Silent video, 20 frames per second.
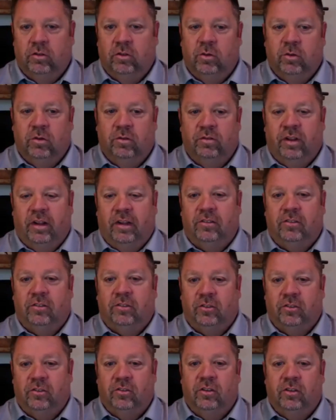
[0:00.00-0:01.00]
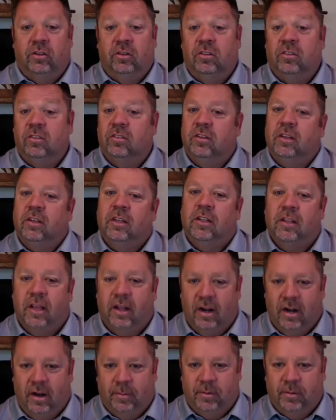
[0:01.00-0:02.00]
to investors that are seeing that
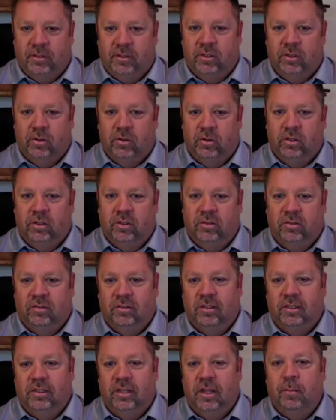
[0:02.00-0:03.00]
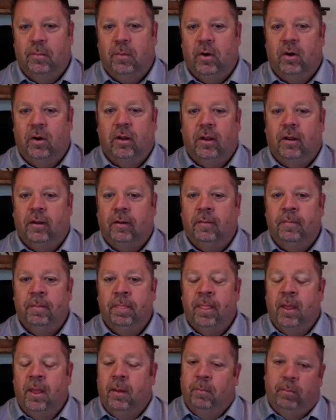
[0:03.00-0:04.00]
opportunity and seeing that market.
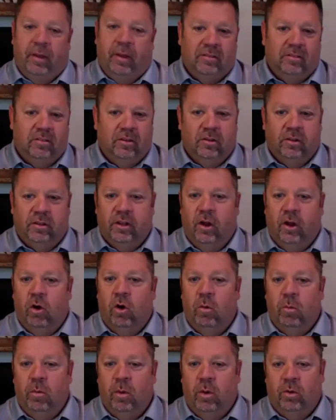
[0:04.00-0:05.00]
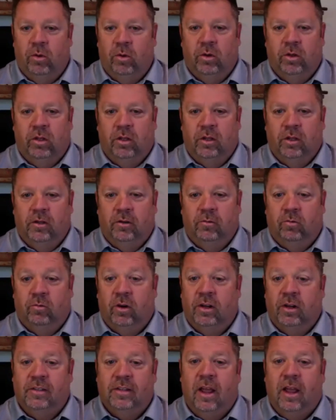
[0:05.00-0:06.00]
Basically, a homeowner can
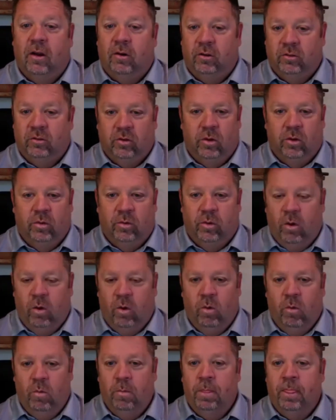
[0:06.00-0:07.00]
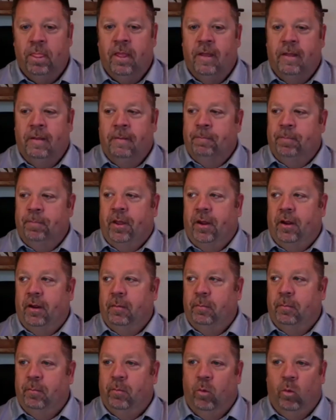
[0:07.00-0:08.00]
rent out his own home,
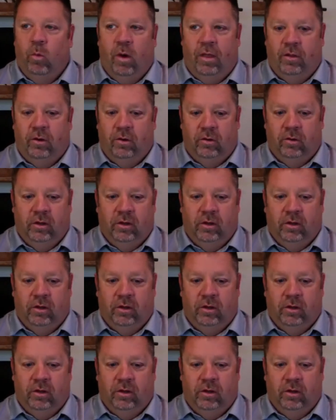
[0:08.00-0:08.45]
whether